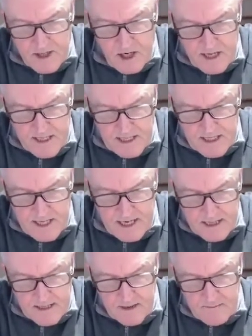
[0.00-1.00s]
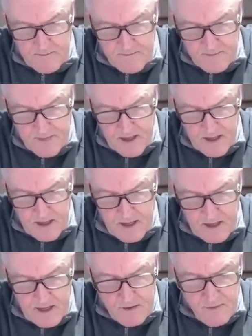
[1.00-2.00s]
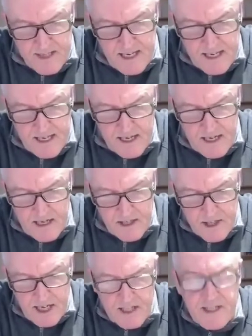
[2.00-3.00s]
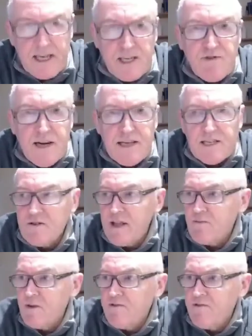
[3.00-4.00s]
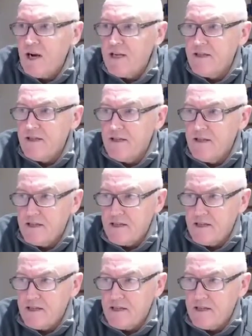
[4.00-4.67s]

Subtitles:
Chinese data. If we take chest x-rays, we find that